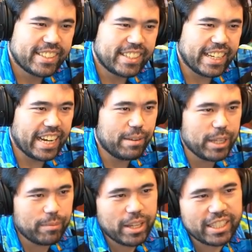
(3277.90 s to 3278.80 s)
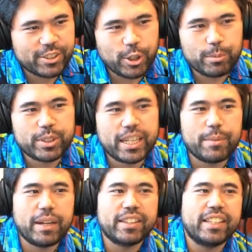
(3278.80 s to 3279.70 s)
Yeah, I mean, I'm not so upset
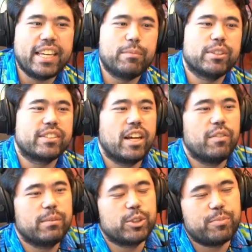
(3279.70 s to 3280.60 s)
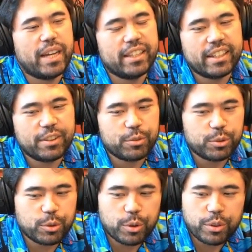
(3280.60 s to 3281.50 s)
about the game itself. I'm just mad that I threw
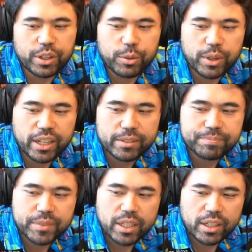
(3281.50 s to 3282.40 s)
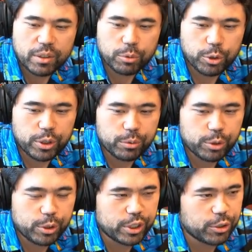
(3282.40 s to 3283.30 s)
the whole thing away. Ruined,
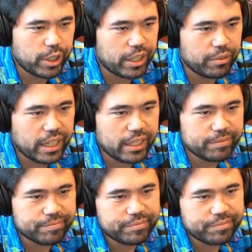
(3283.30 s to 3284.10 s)
ruined a great event.